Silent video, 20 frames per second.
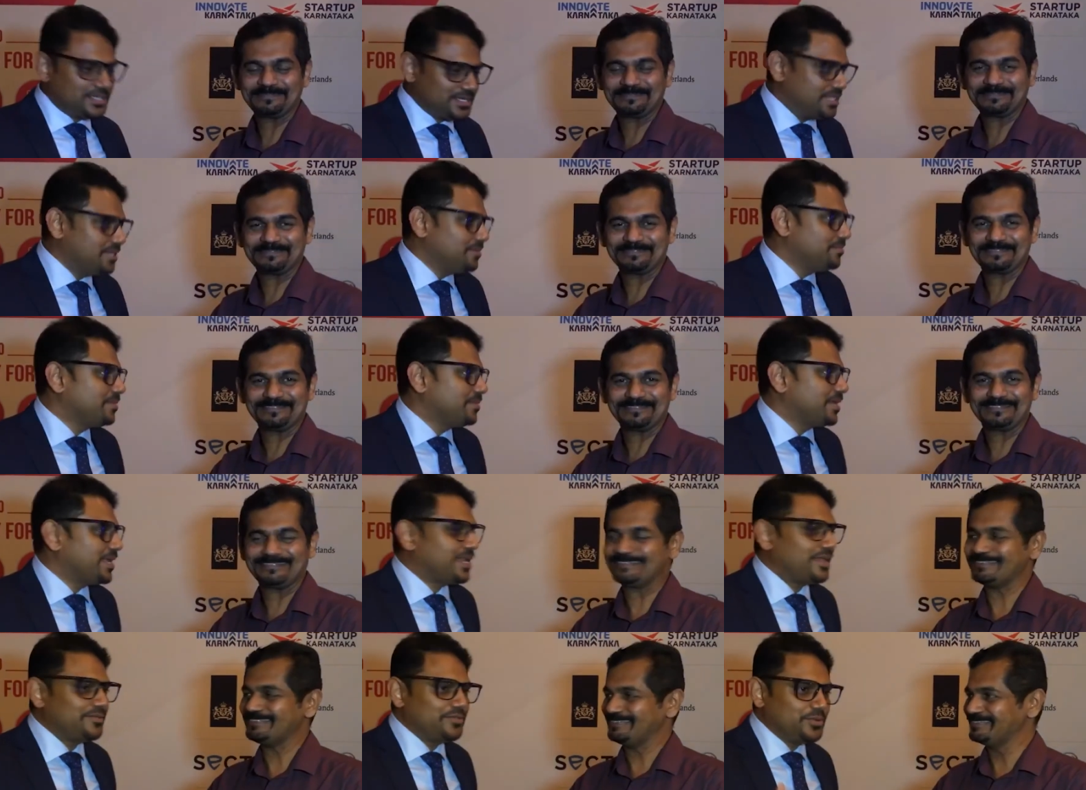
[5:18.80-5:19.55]
Speaker 1: team
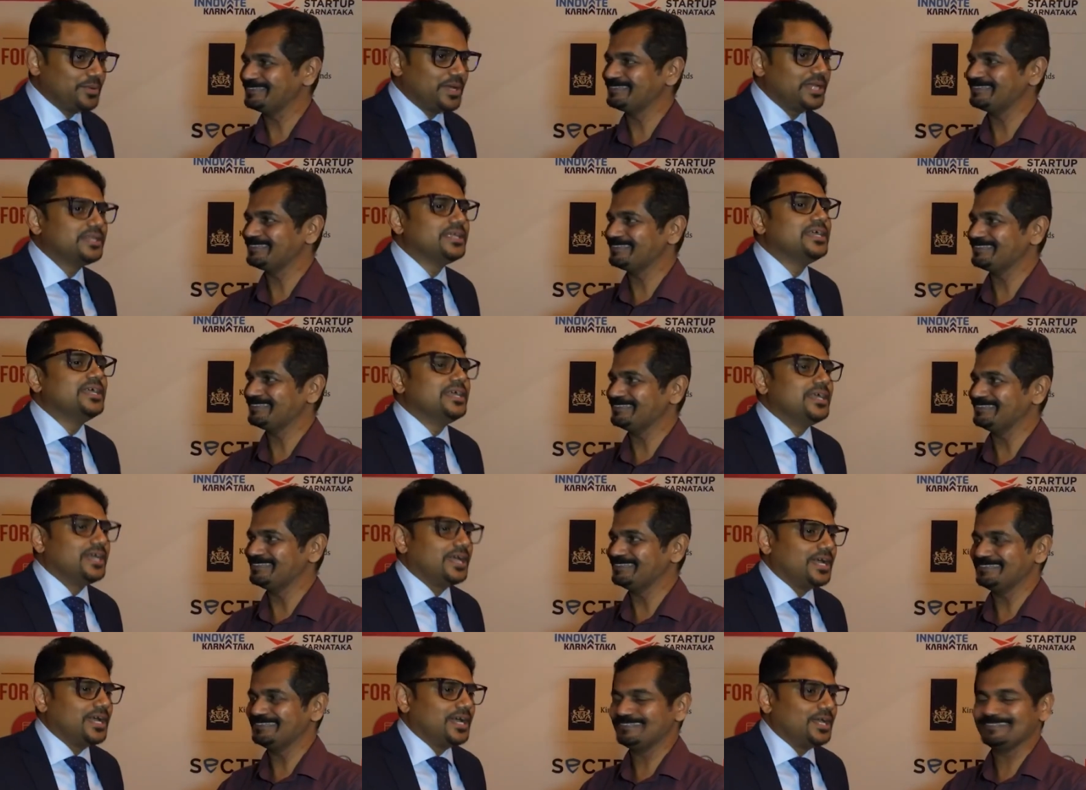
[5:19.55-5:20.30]
and everyone.
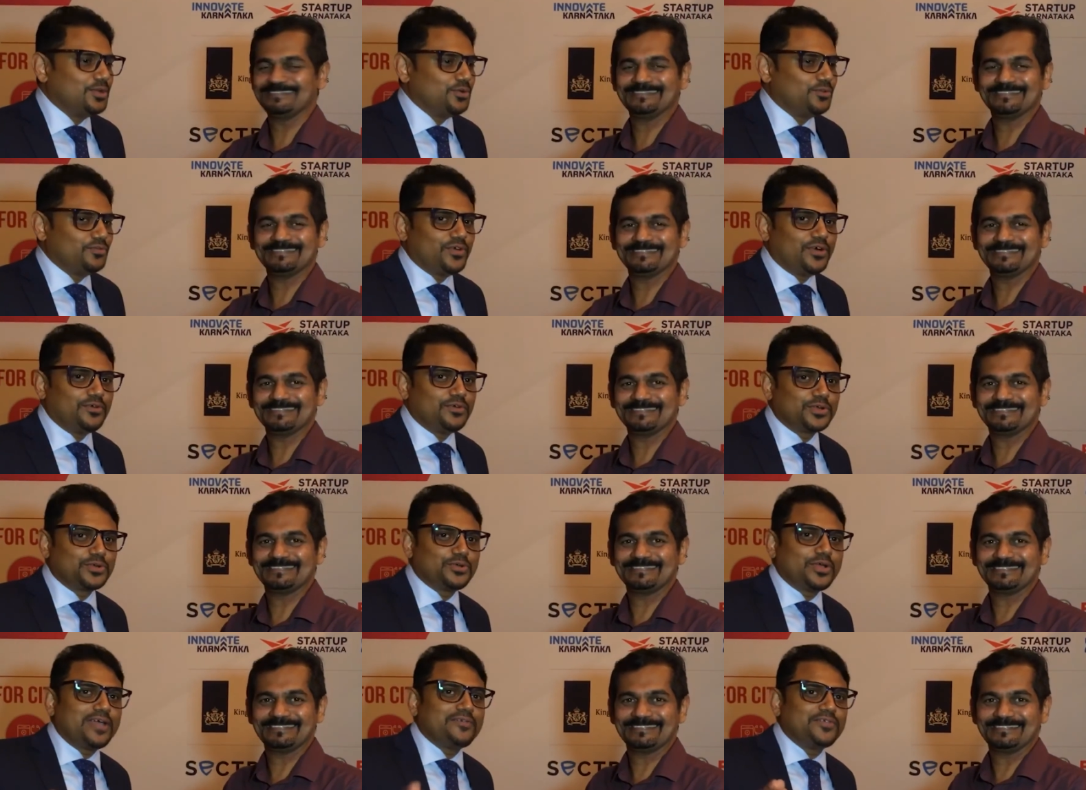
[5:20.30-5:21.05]
Mm-hmm. uh, look forward
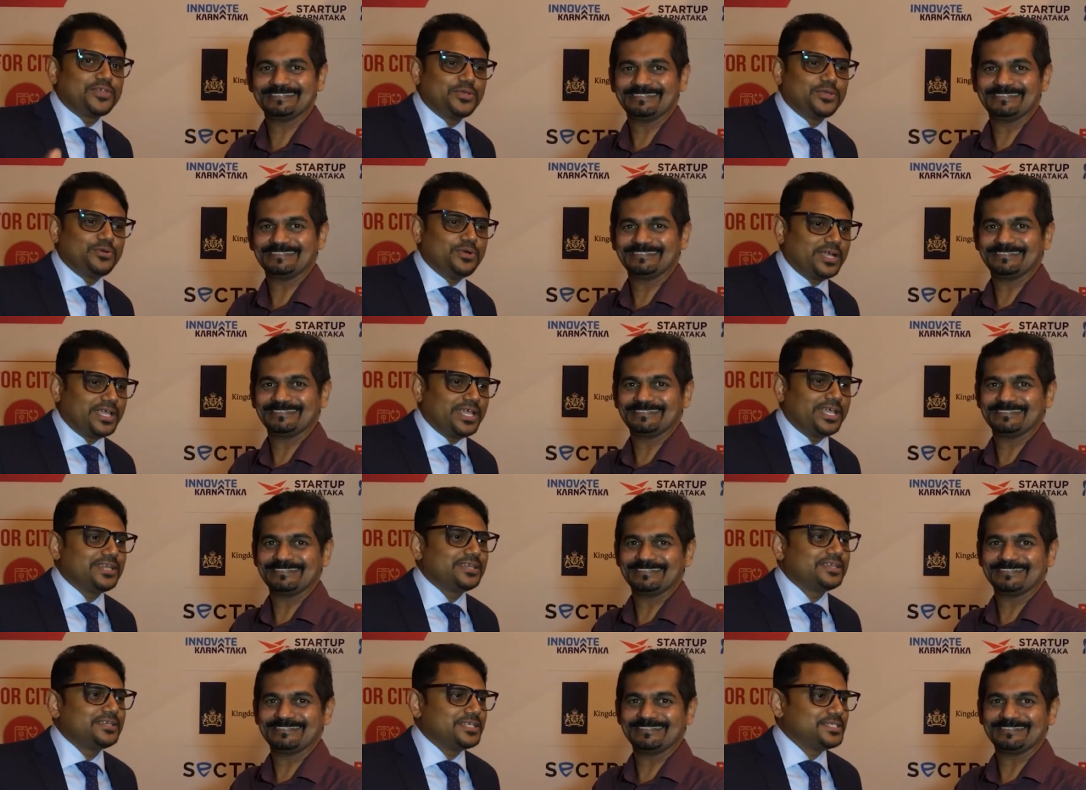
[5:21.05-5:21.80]
to having you
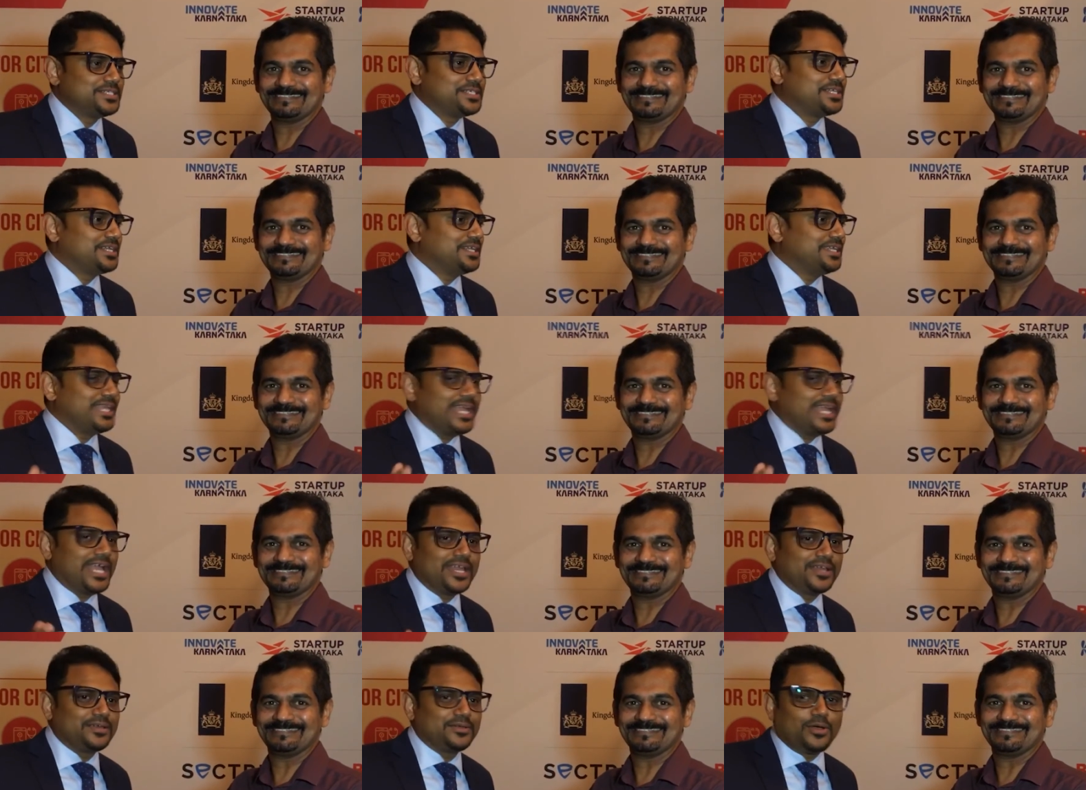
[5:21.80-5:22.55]
again digitally
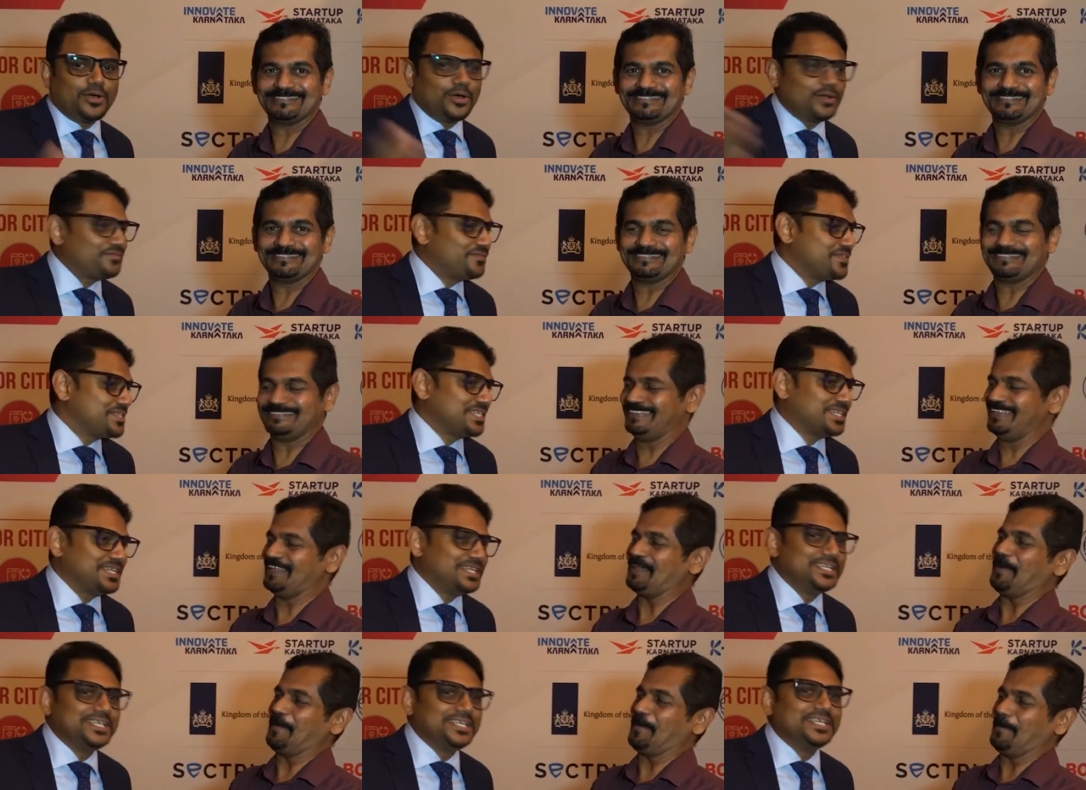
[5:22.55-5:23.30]
and or
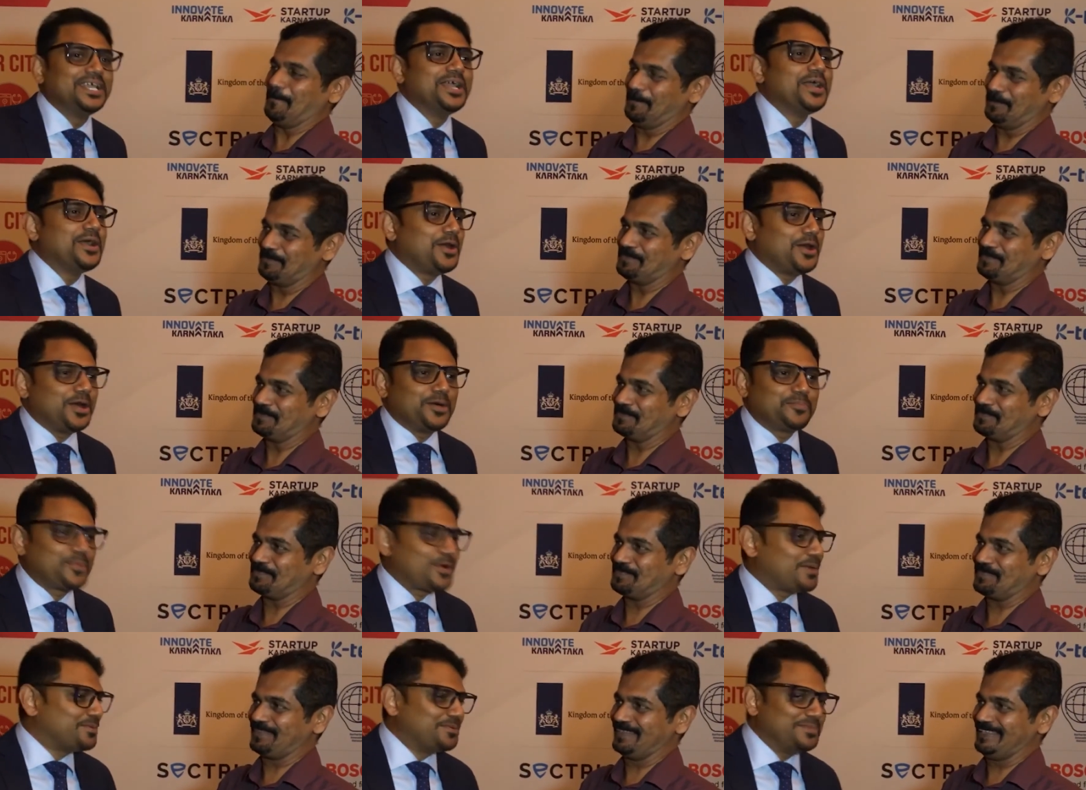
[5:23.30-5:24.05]
physically or
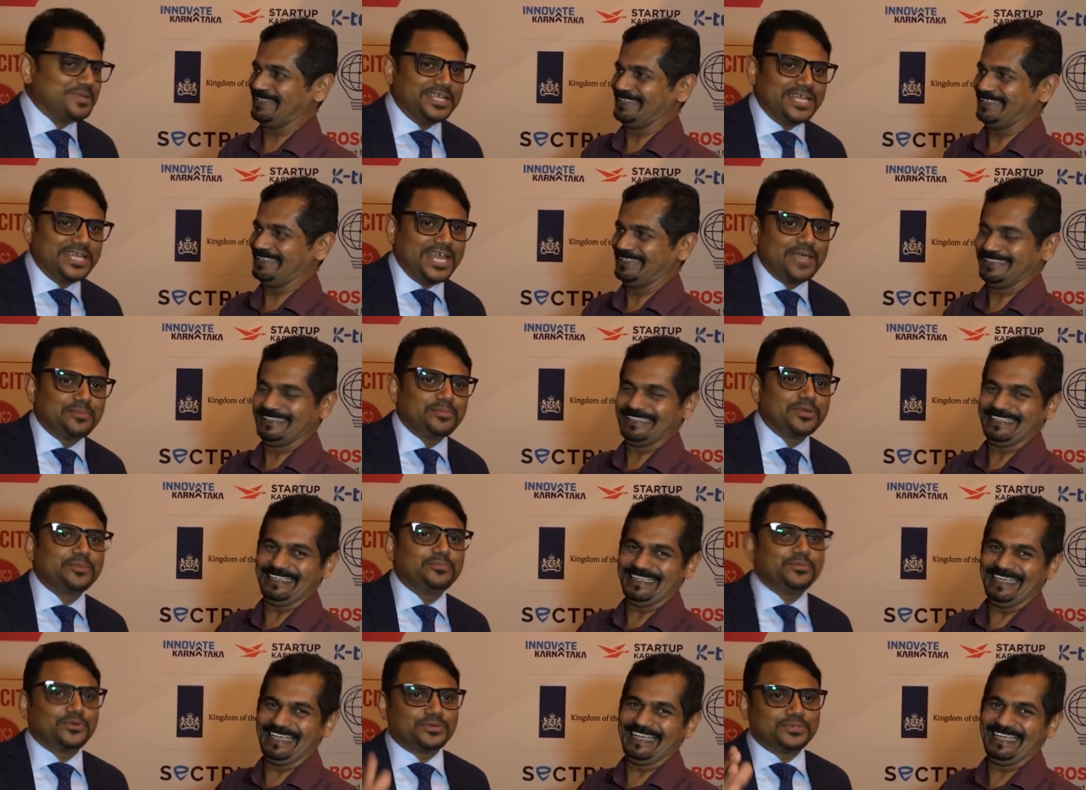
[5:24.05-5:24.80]
probably in
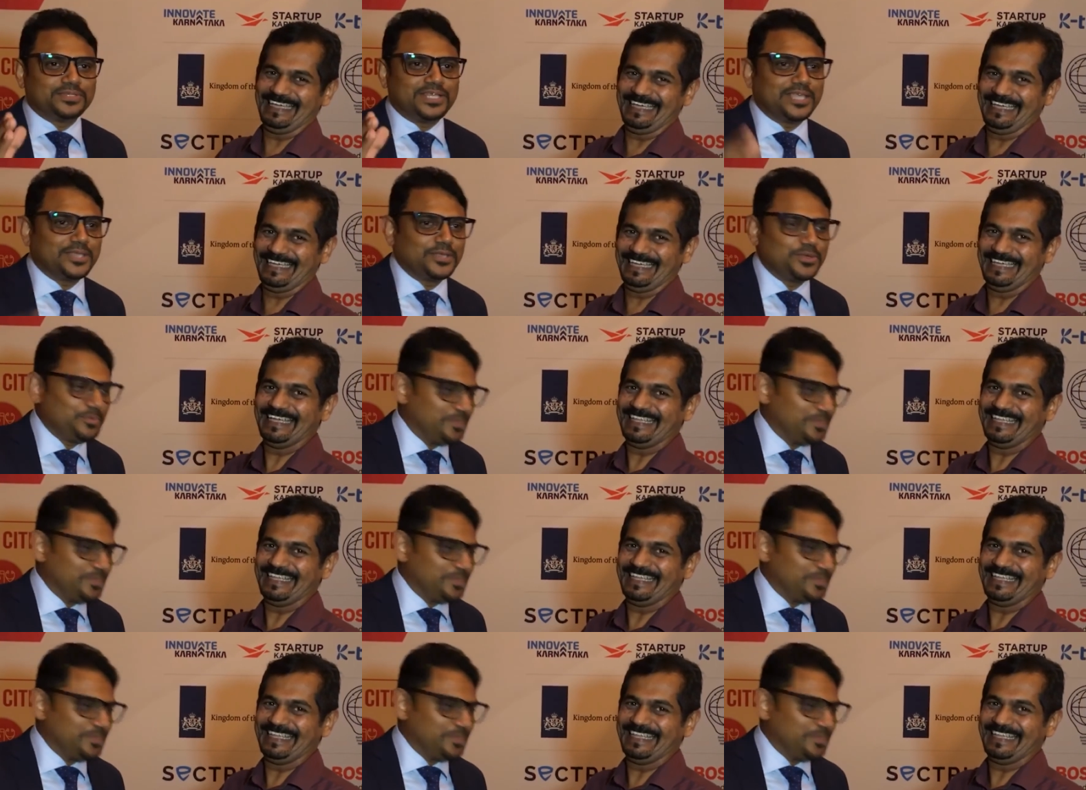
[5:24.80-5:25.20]
hybrid mode. Thank you.